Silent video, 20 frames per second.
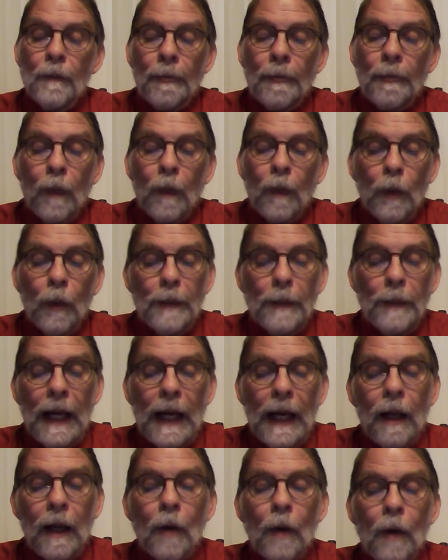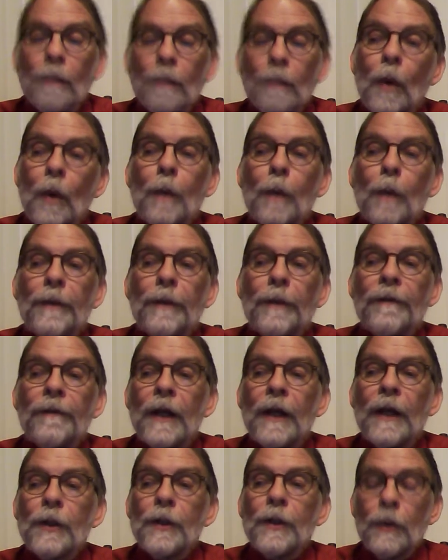We pile on more
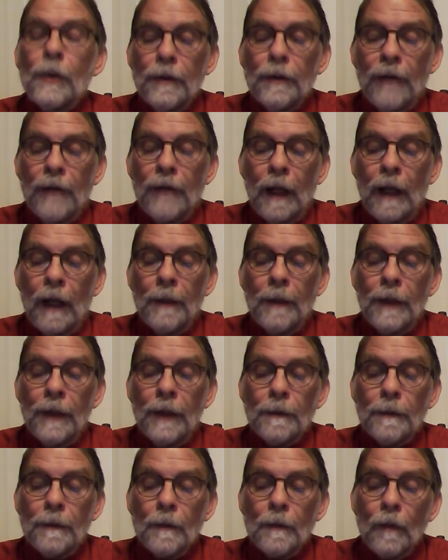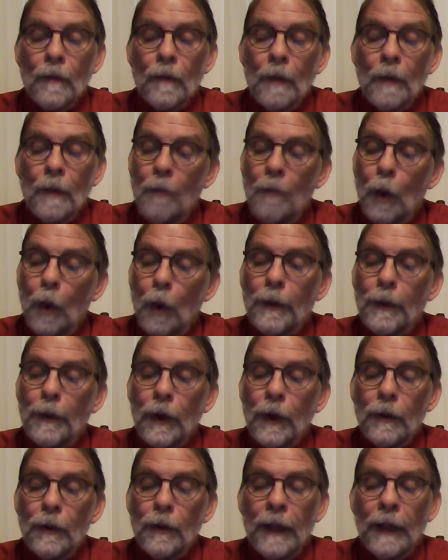professional development, more
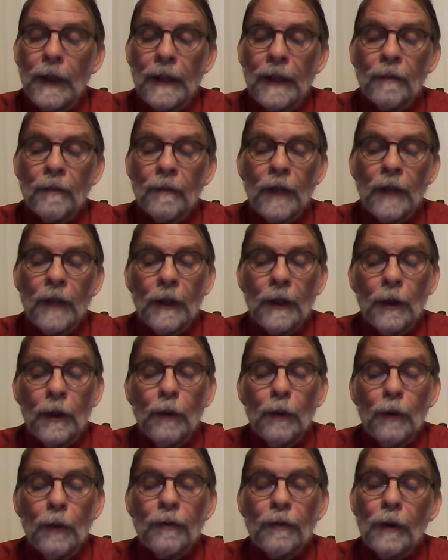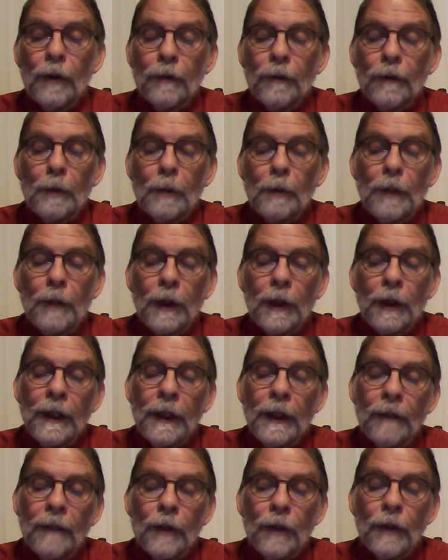programs, and a new silver bullet
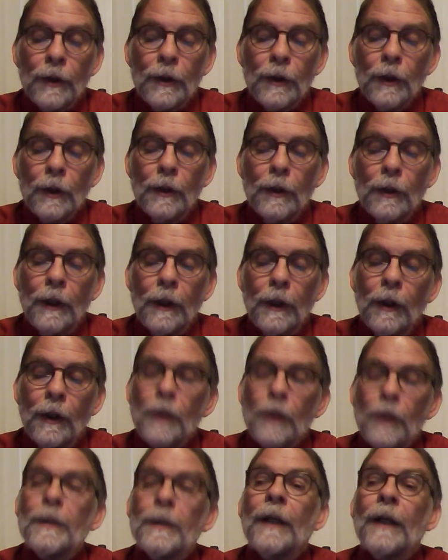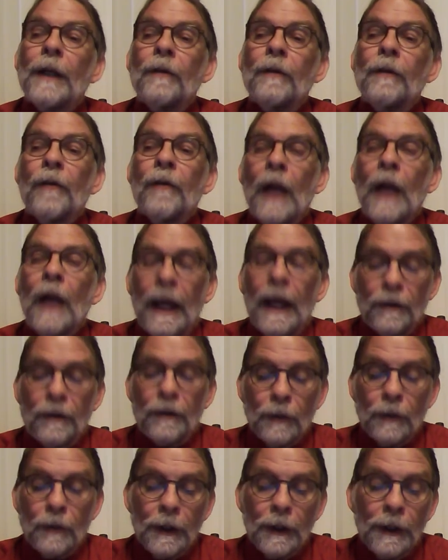every 2 years because the last
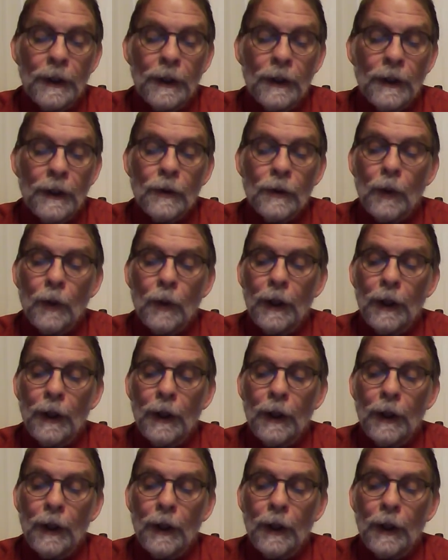one didn't work.